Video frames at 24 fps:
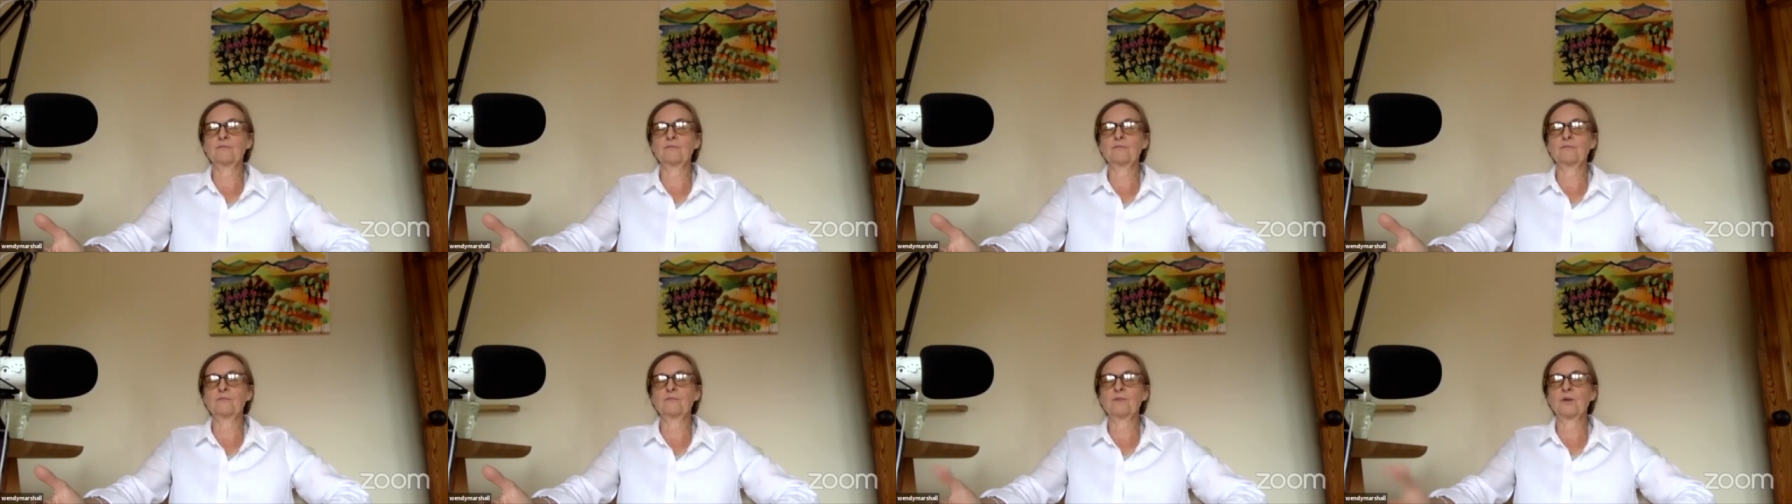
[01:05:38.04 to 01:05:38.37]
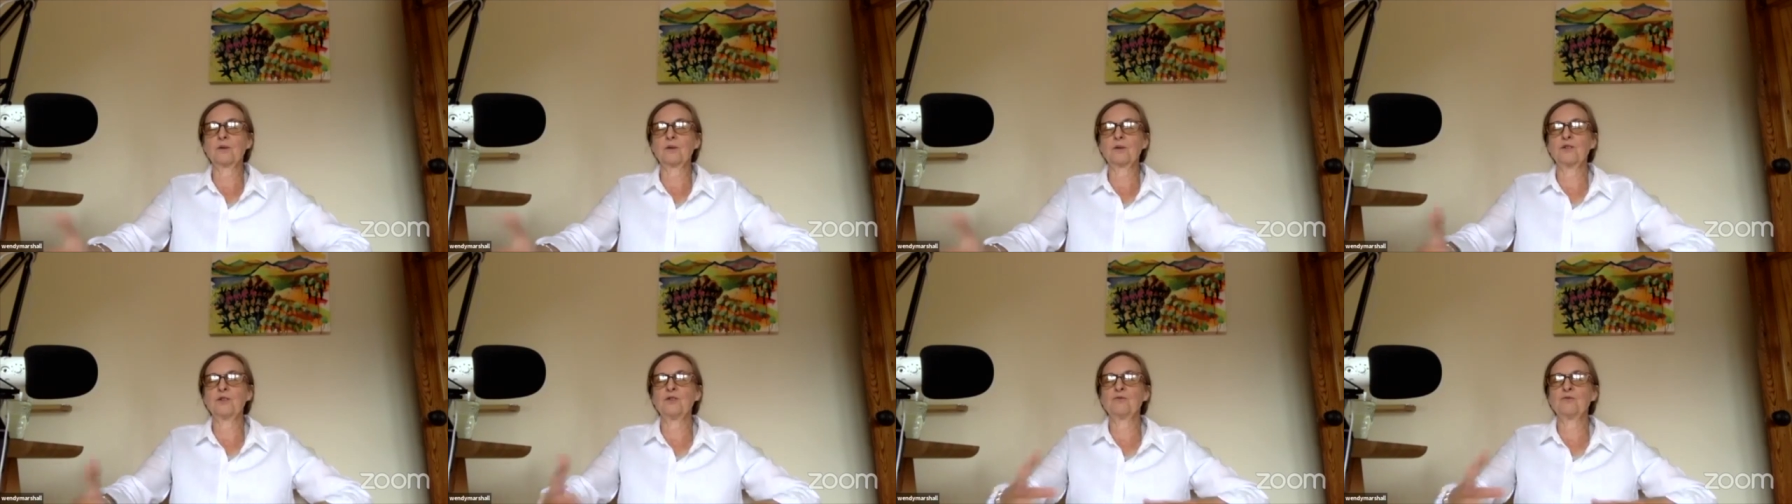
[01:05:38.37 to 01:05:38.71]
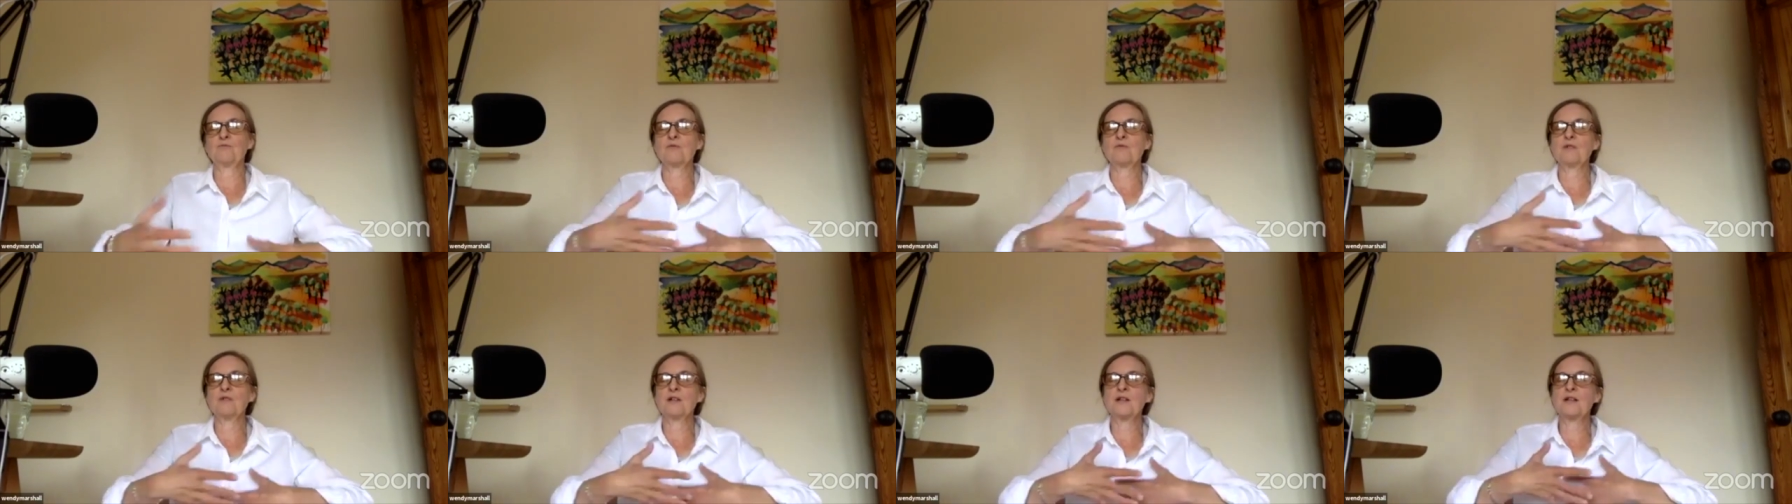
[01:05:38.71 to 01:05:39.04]
And you
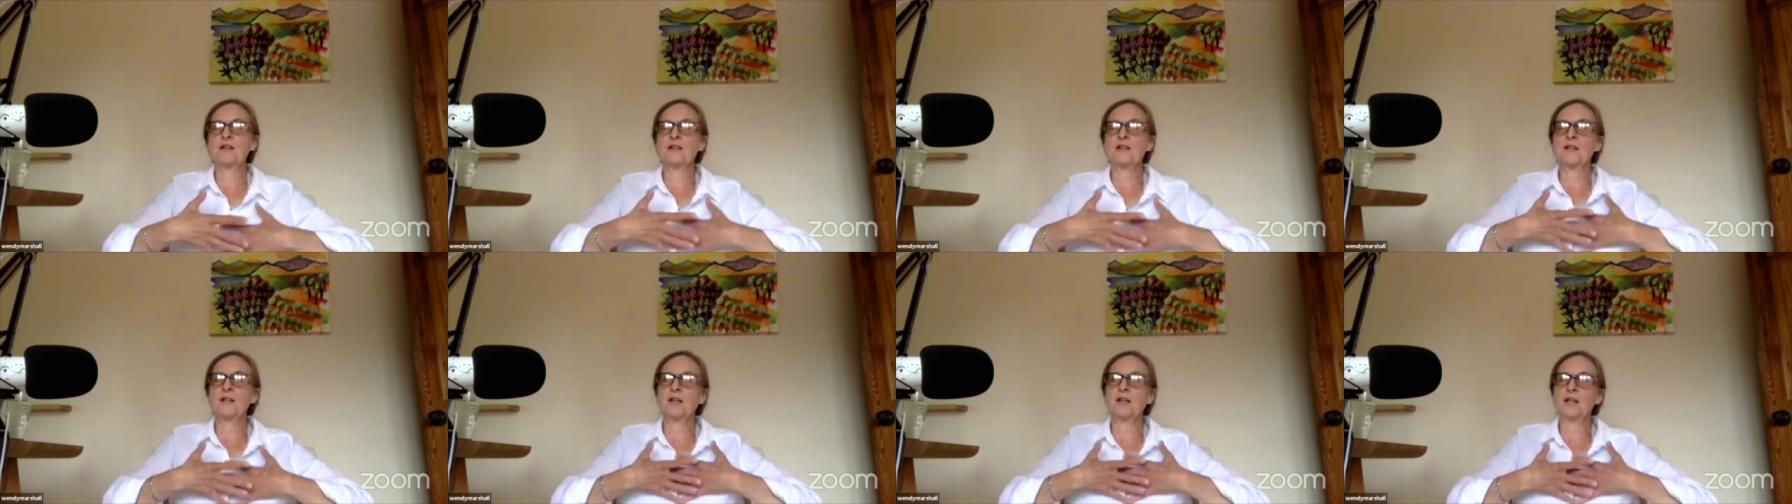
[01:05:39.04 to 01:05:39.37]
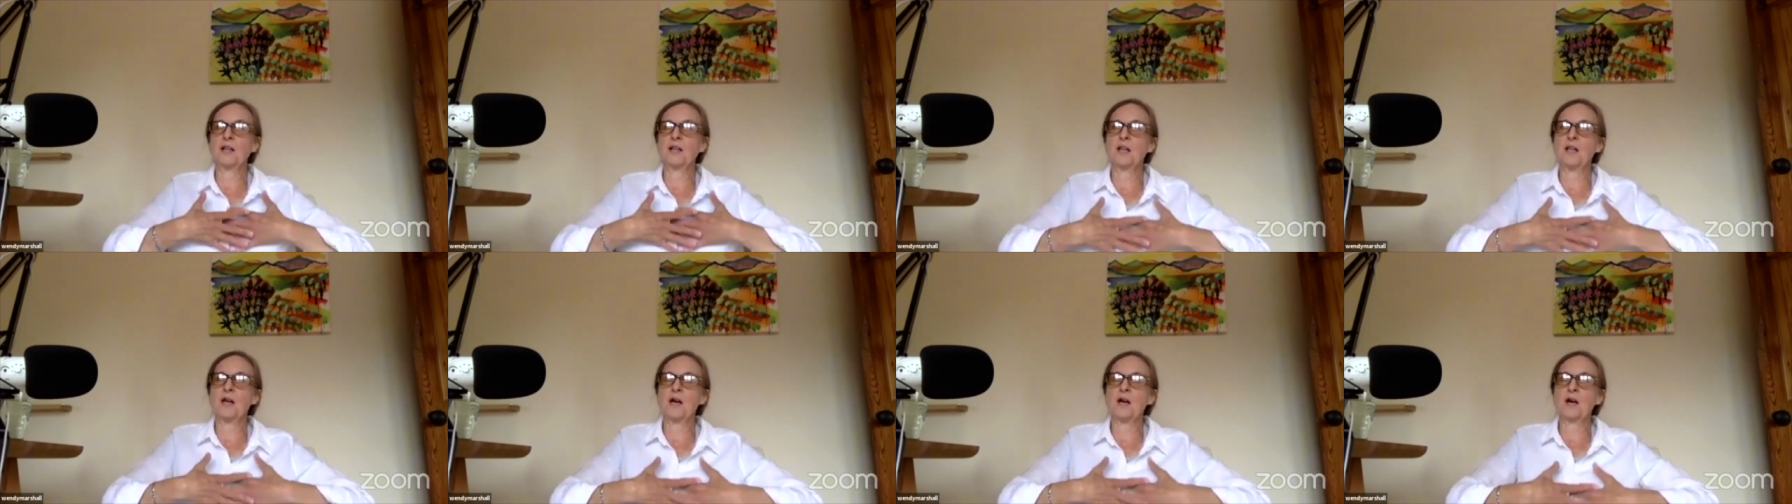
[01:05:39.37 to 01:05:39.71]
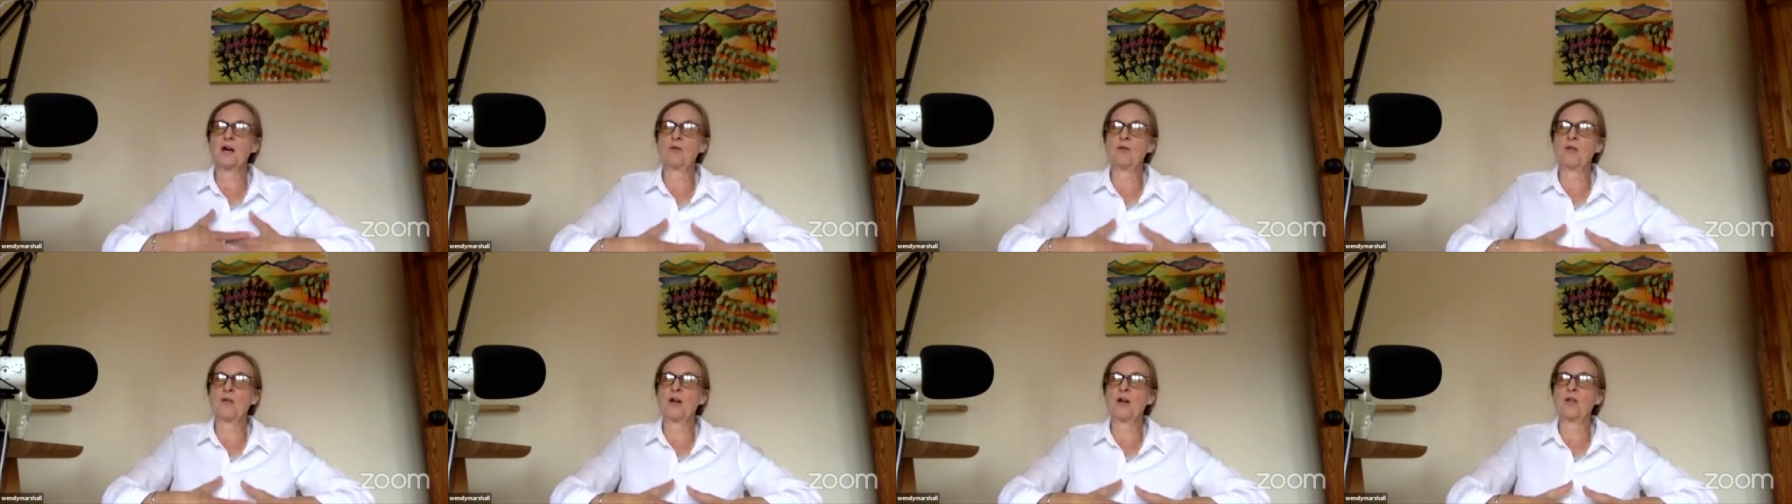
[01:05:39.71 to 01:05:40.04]
really allow
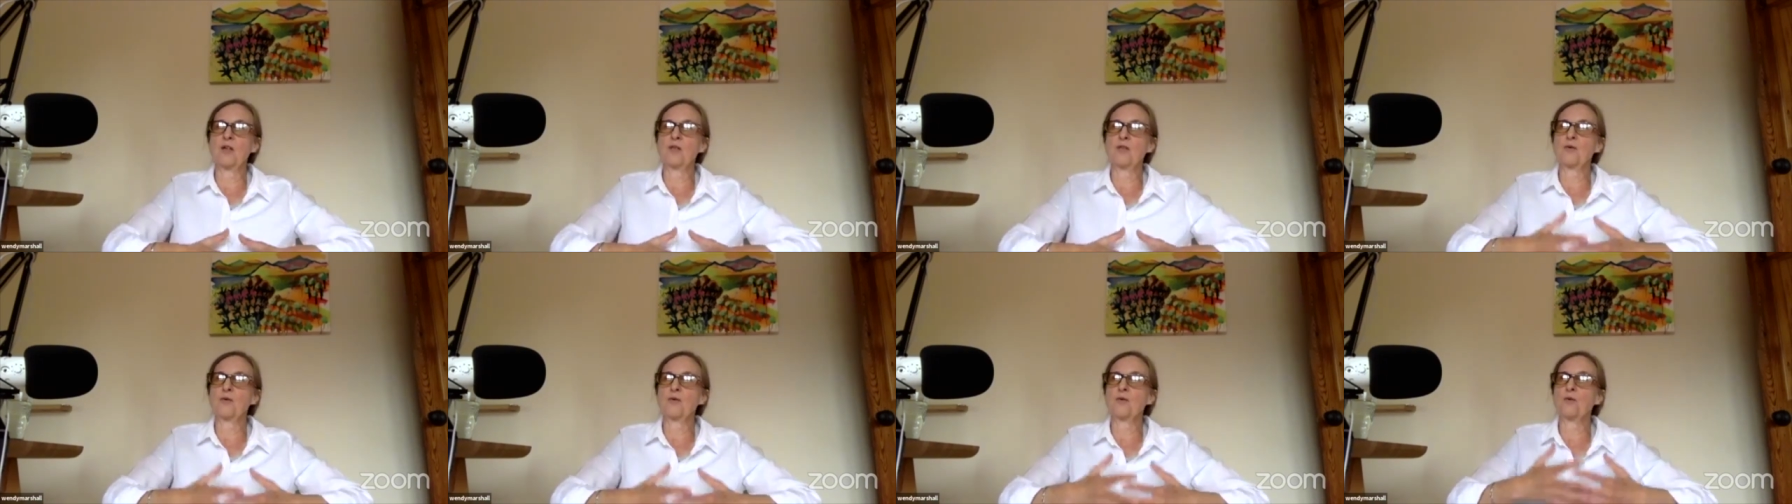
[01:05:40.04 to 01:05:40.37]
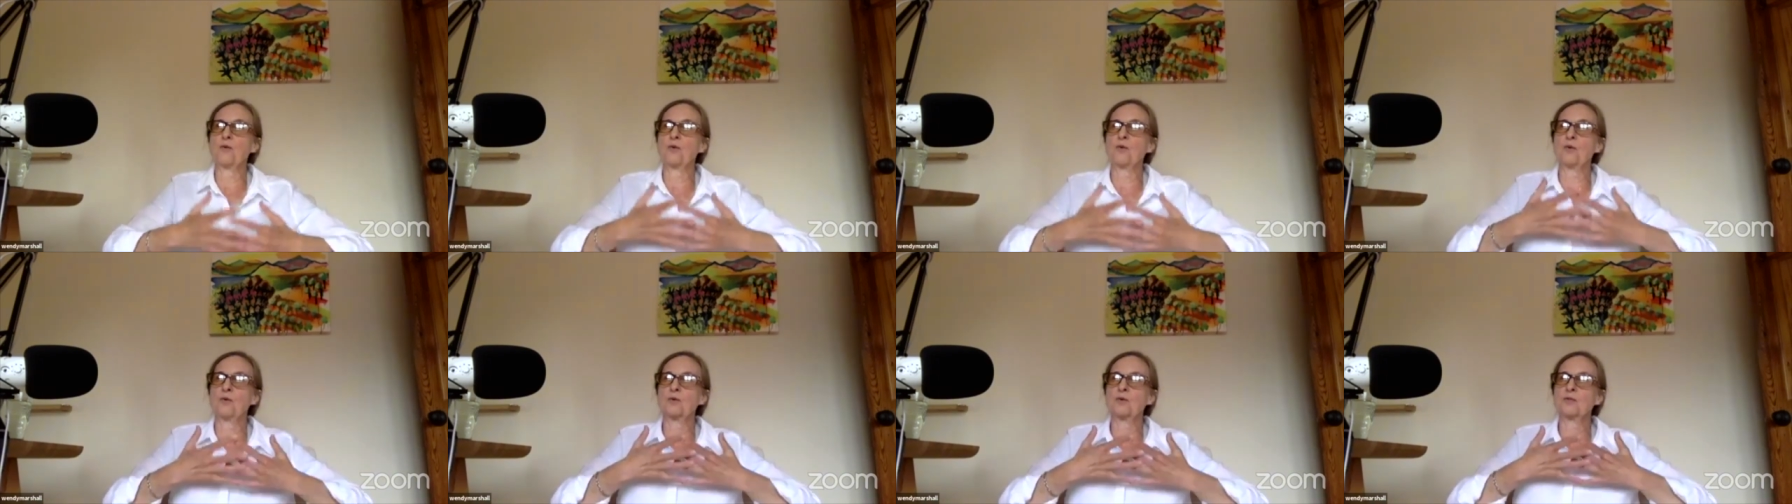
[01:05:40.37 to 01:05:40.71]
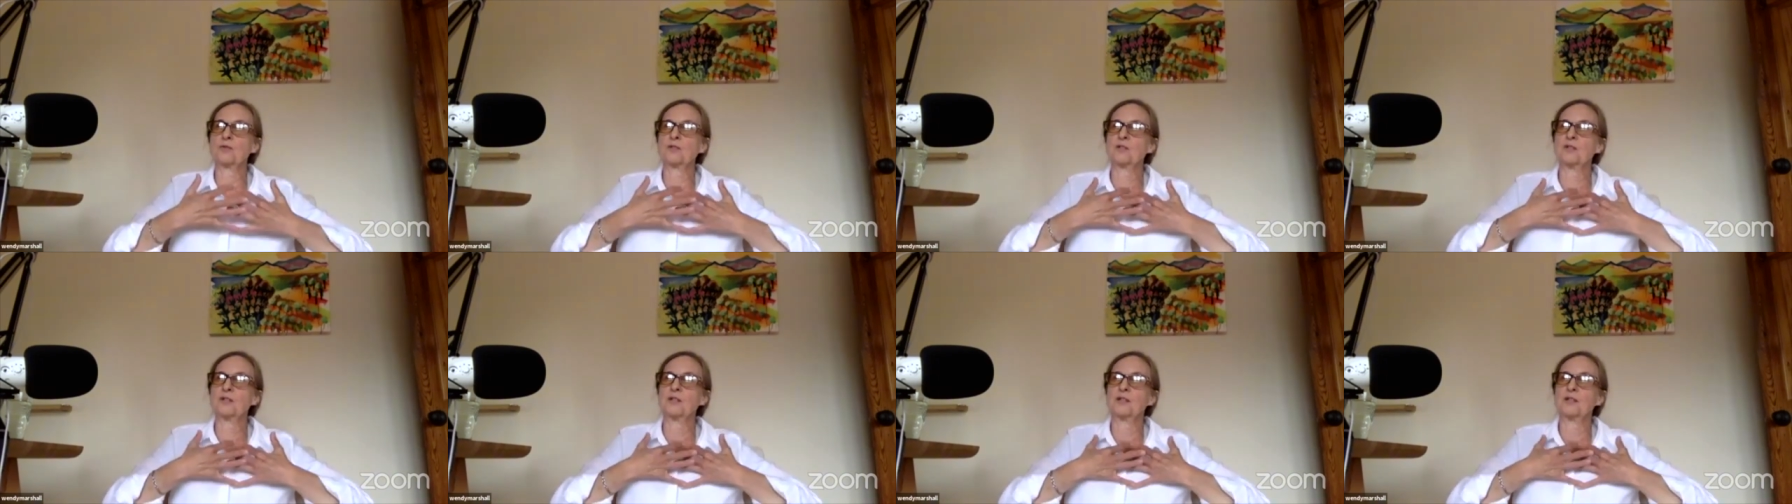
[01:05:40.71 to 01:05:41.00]
that thought